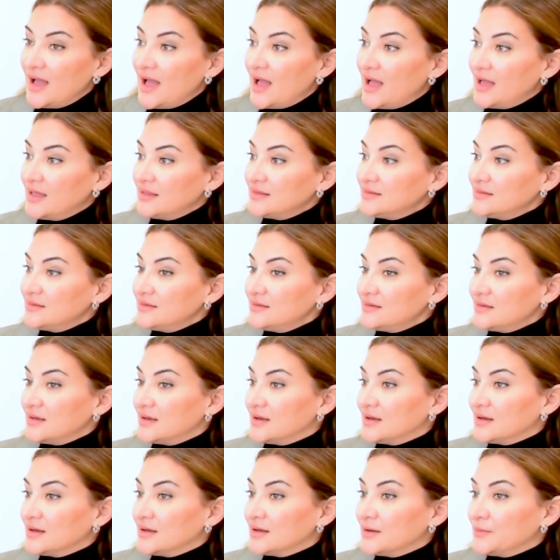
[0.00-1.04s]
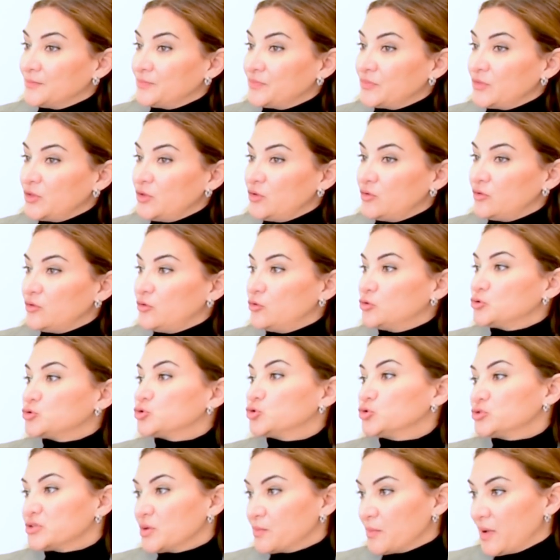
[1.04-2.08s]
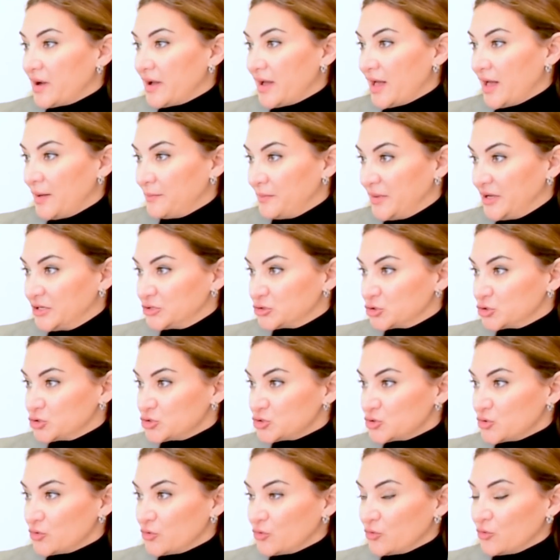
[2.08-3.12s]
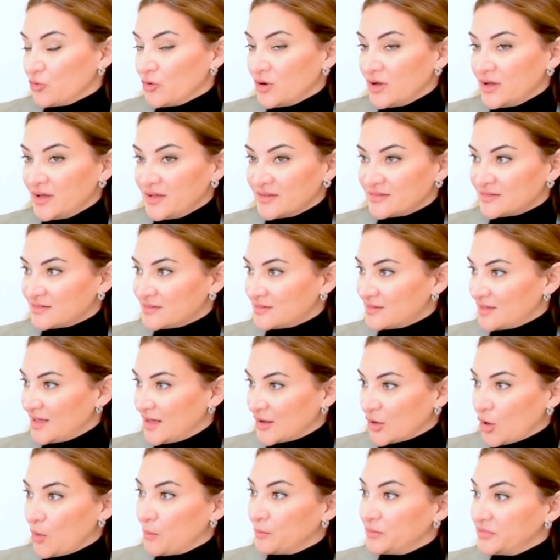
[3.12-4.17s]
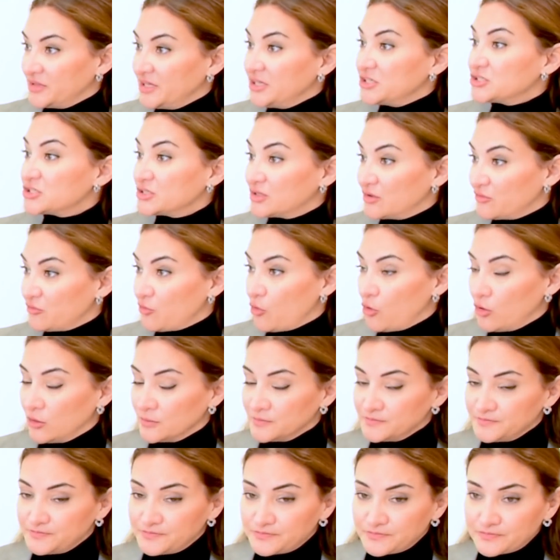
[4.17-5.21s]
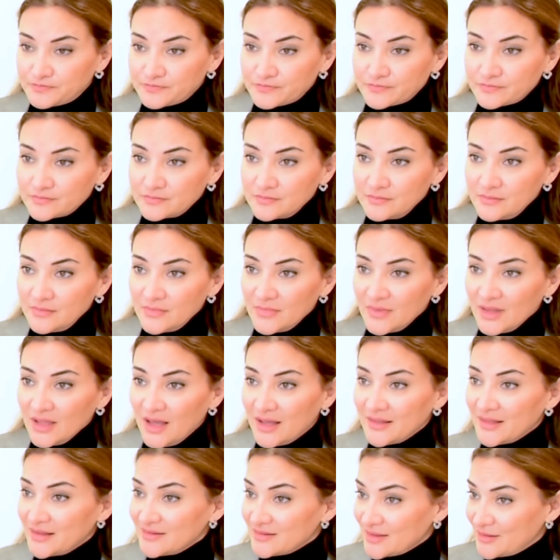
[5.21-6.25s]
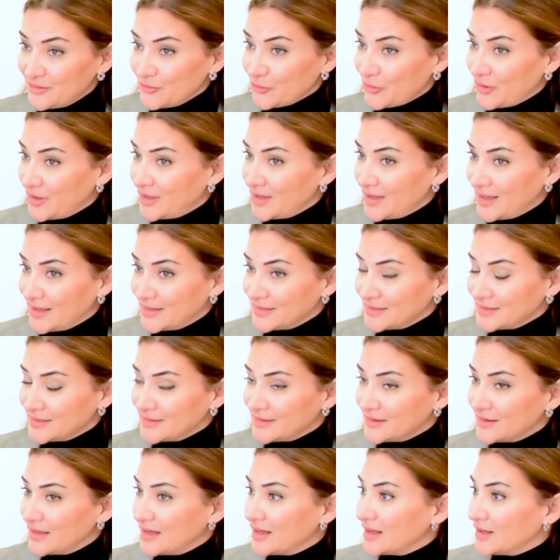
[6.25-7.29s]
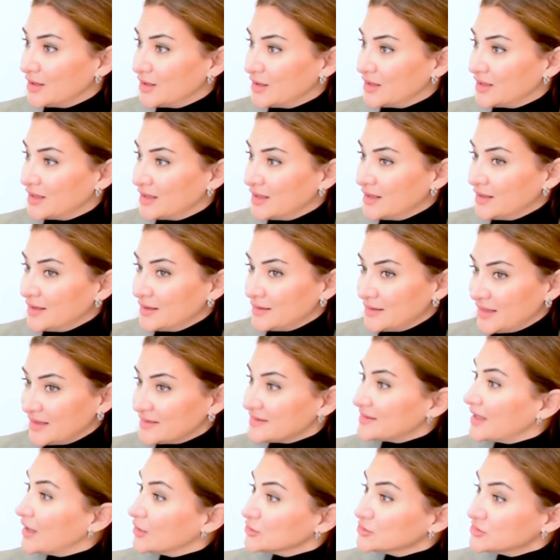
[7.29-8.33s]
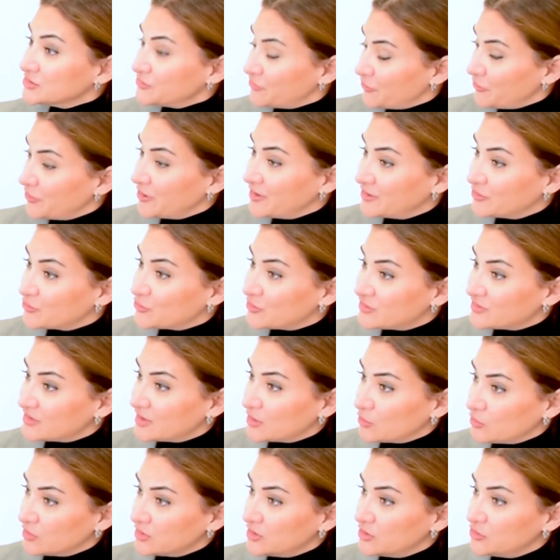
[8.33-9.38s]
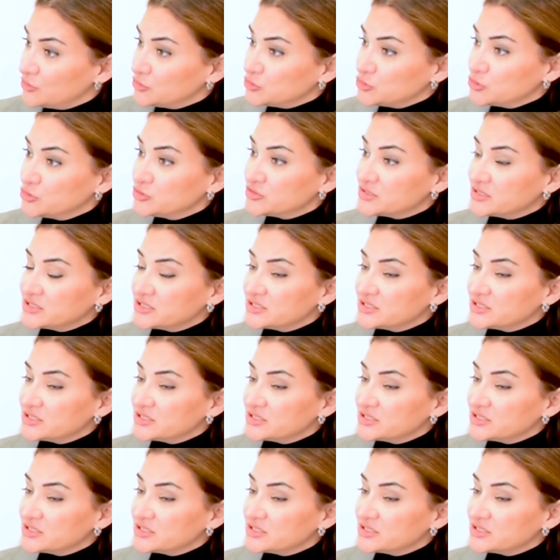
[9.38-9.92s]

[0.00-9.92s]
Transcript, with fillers: And um, you choose a, ma- a major. So it's a combination of all. And I said, okay, and uh, that sounds very interesting. What did you choose?